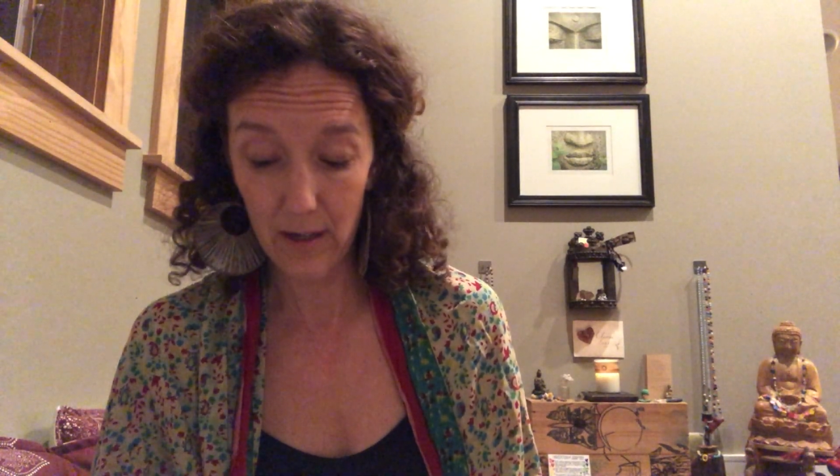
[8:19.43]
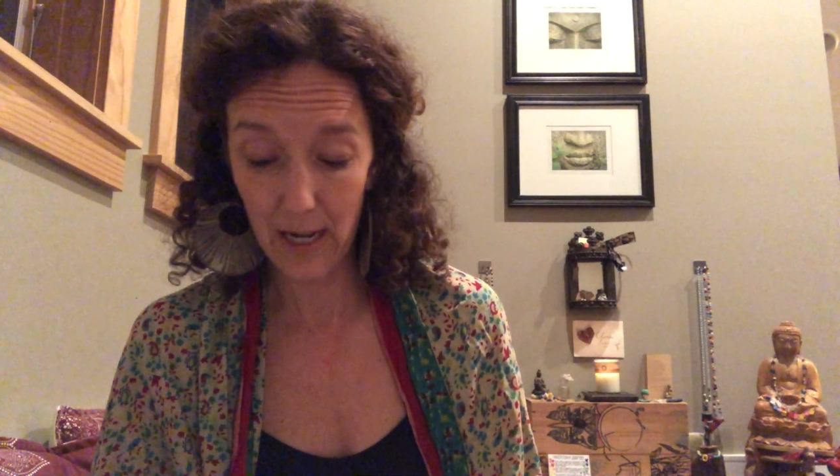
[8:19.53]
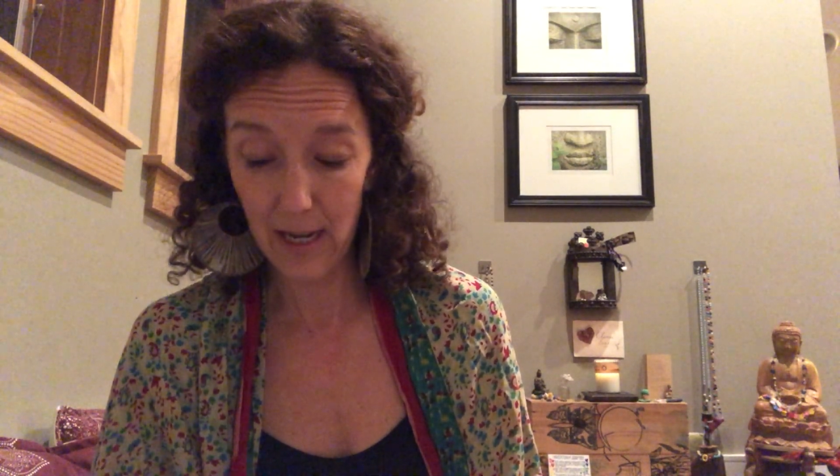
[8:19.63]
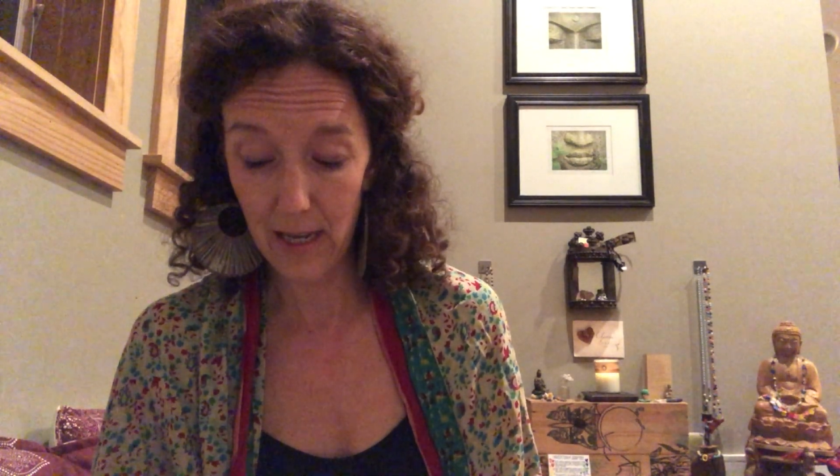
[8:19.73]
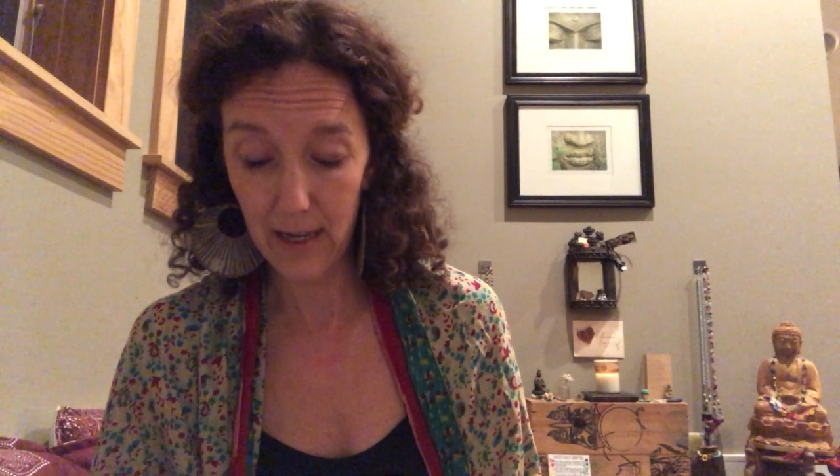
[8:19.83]
I
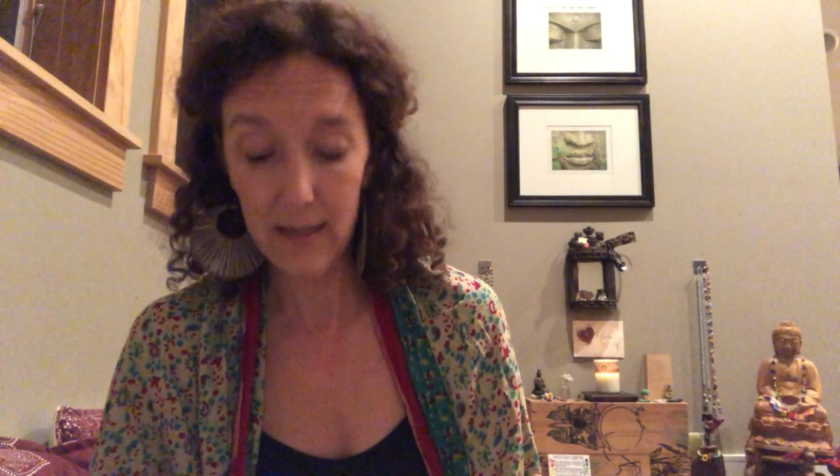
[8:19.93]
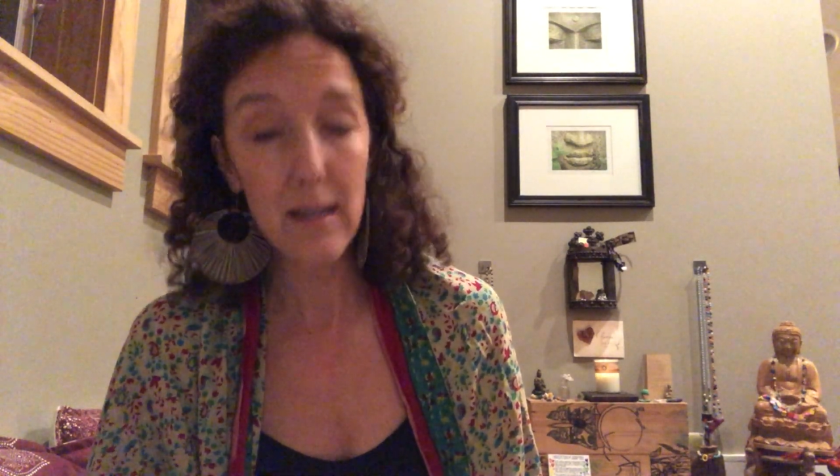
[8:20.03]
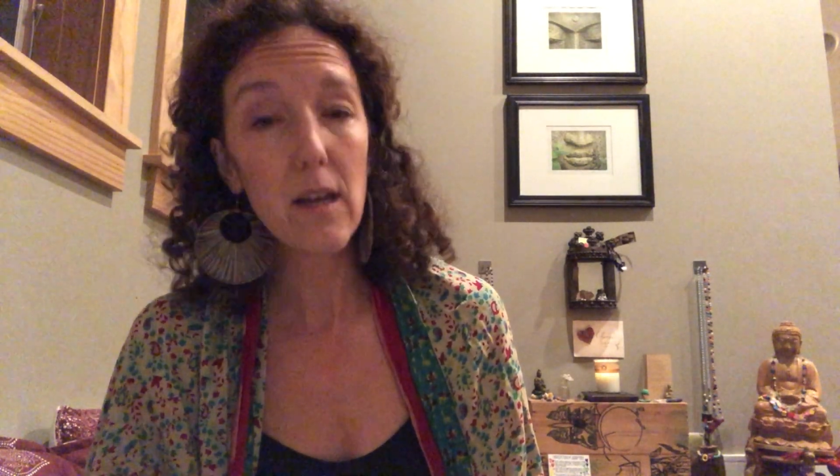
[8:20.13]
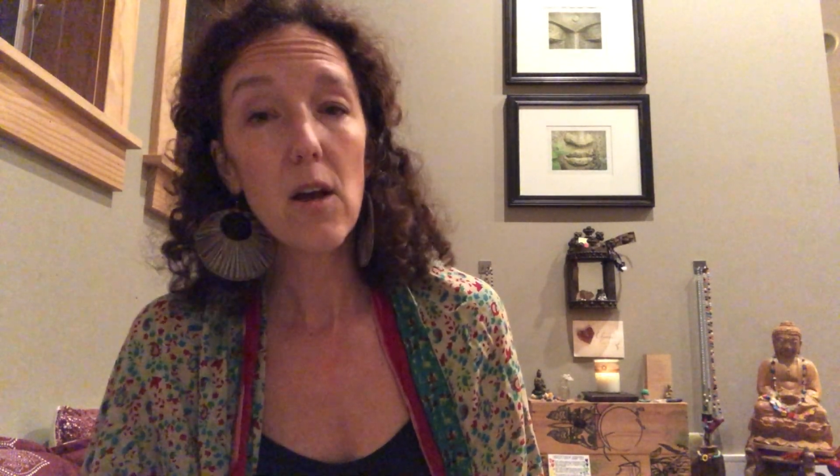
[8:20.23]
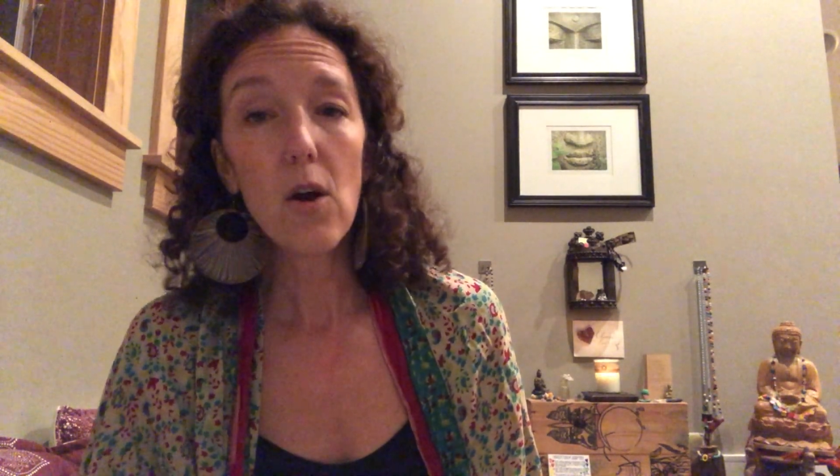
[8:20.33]
hit
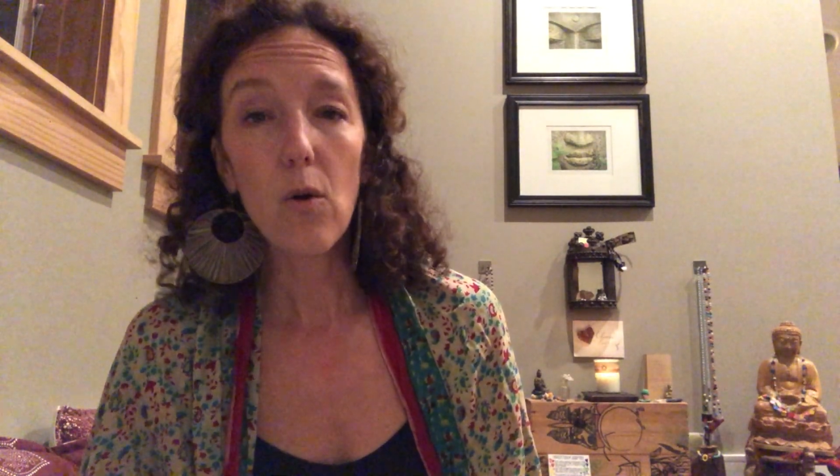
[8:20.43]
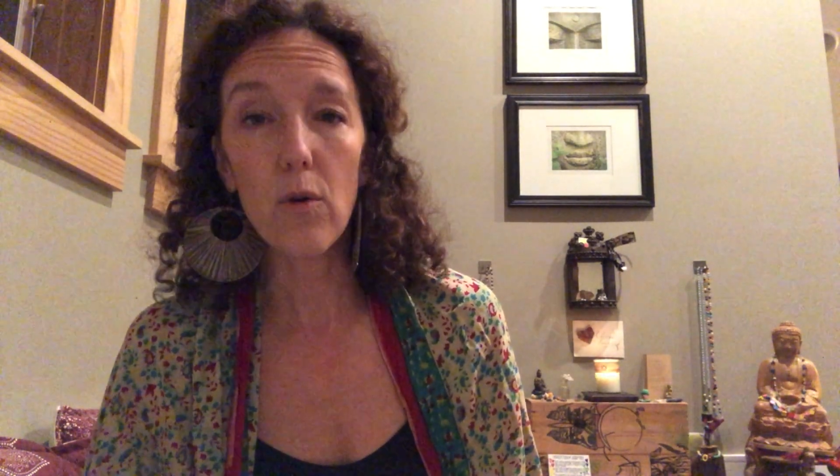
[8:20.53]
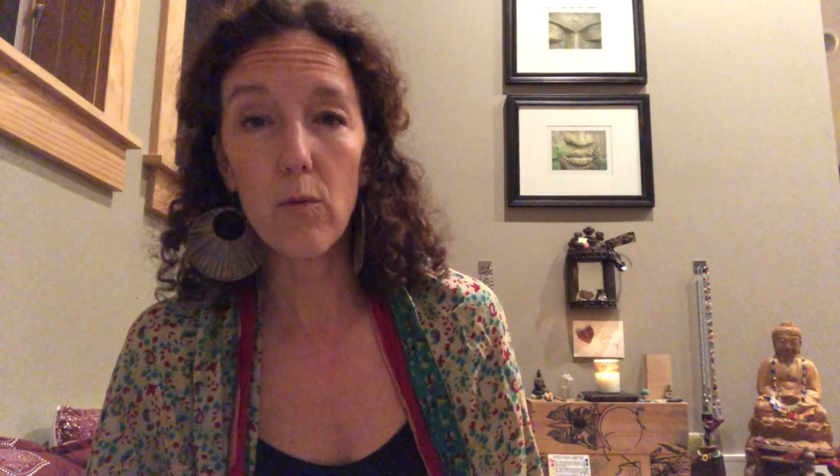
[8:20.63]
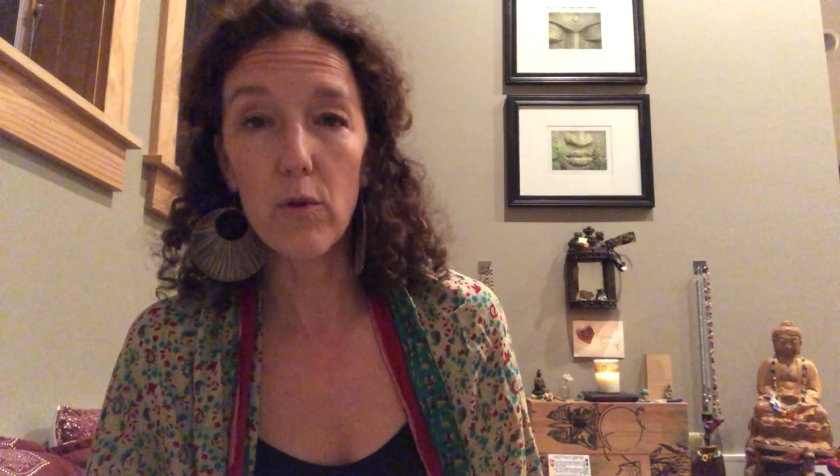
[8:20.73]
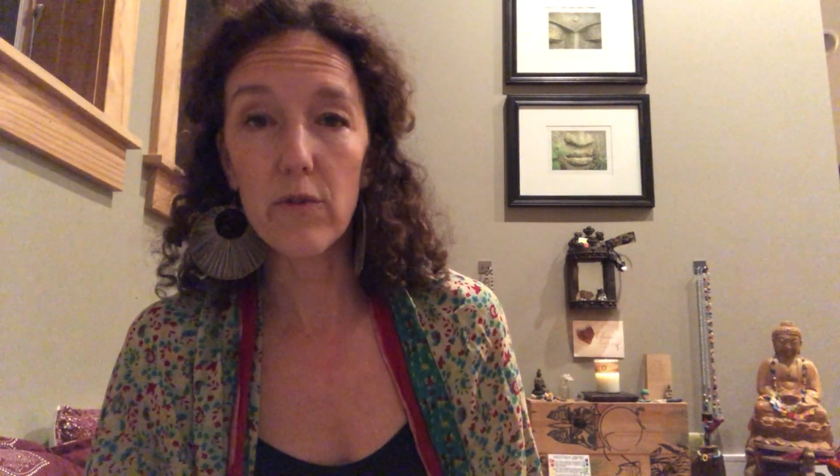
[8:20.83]

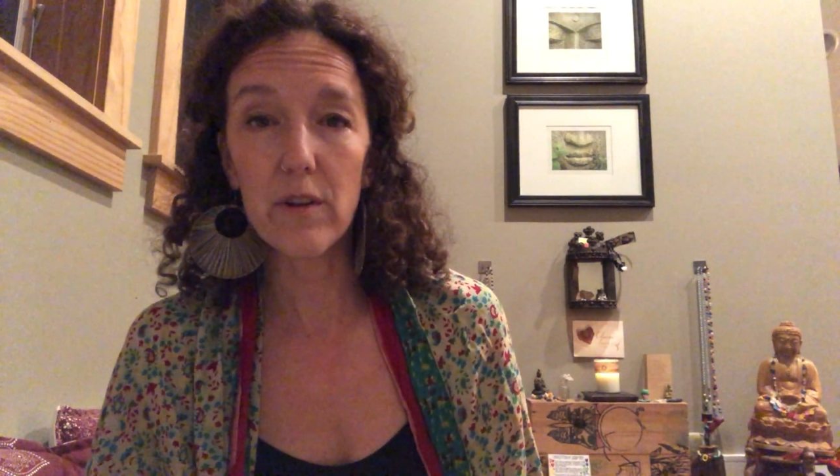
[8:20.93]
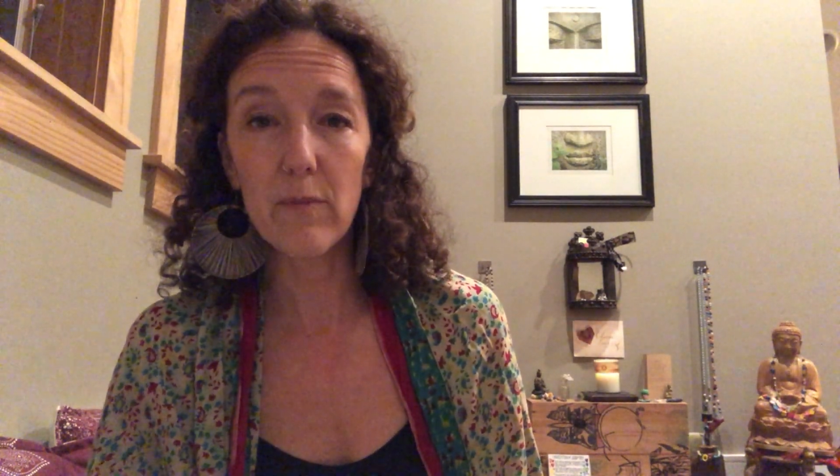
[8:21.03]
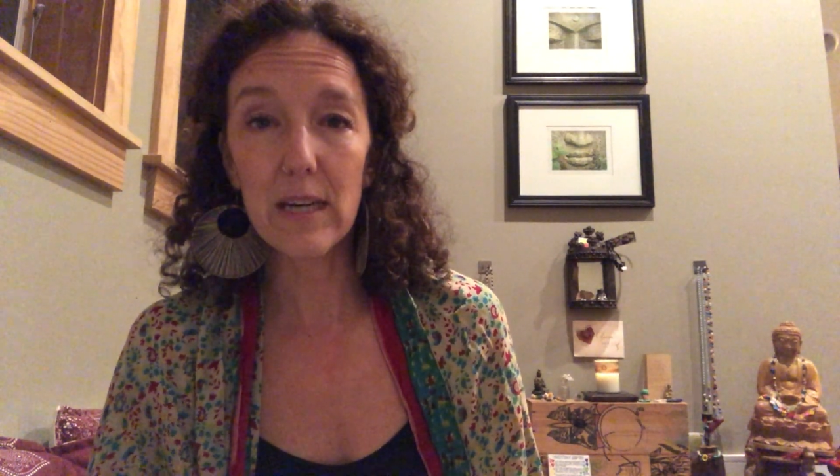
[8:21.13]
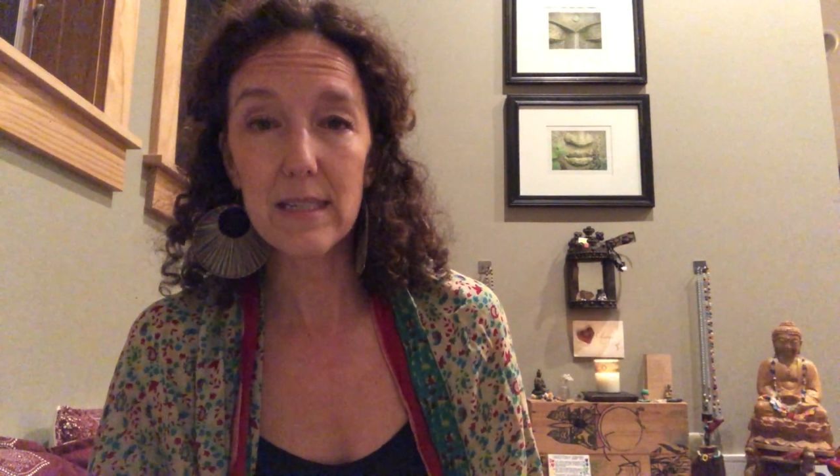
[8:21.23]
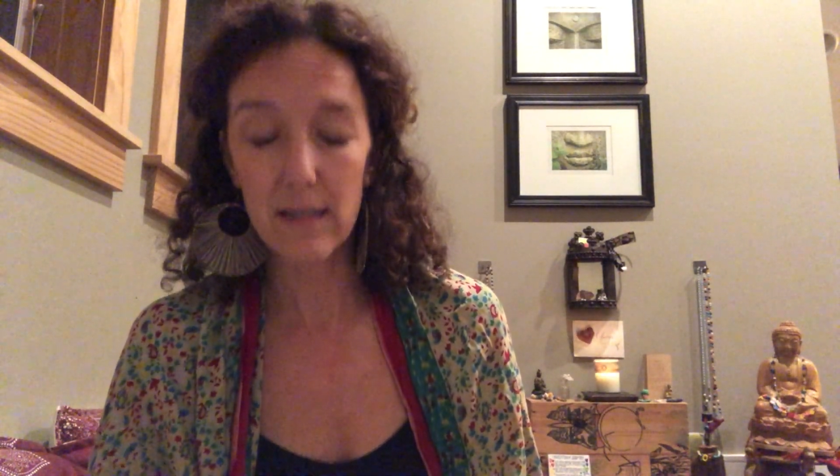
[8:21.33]
or wounded
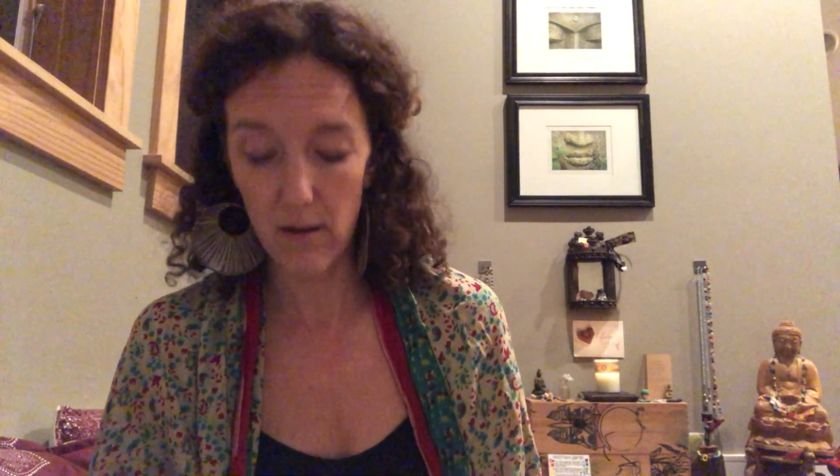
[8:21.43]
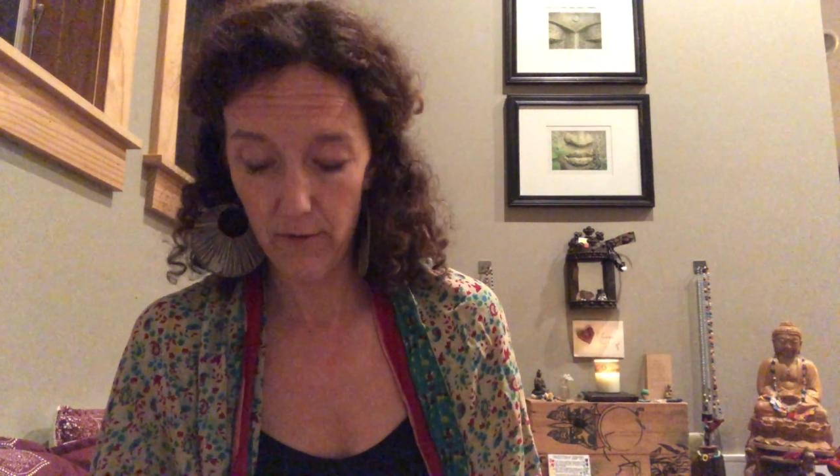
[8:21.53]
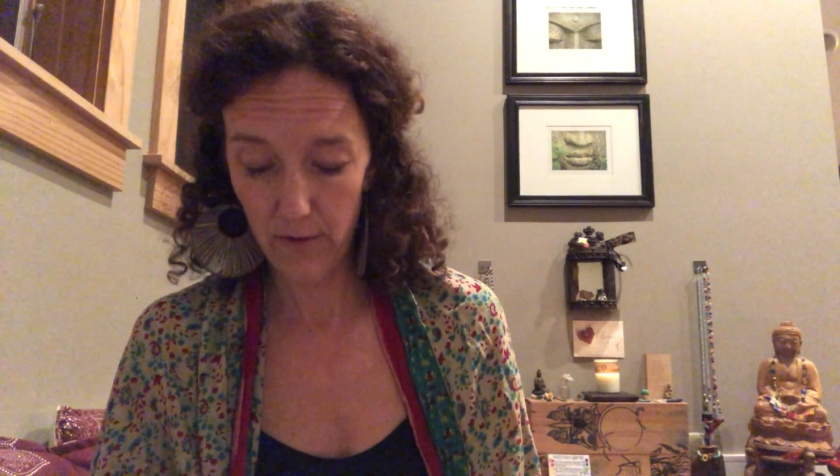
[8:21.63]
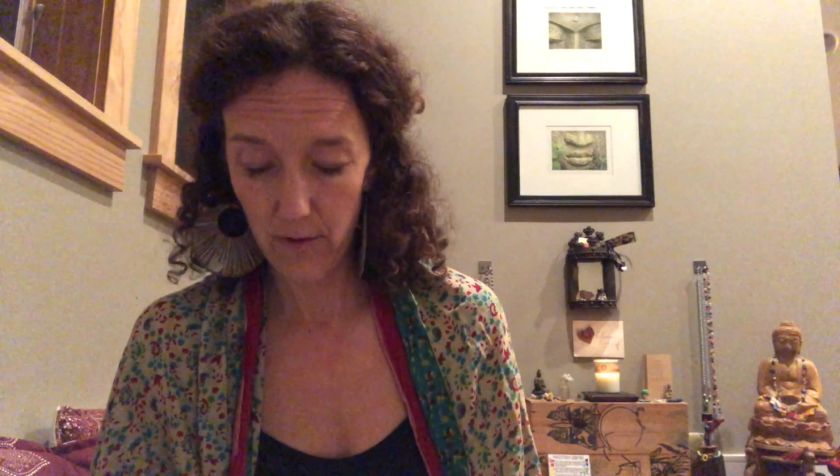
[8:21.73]
myself.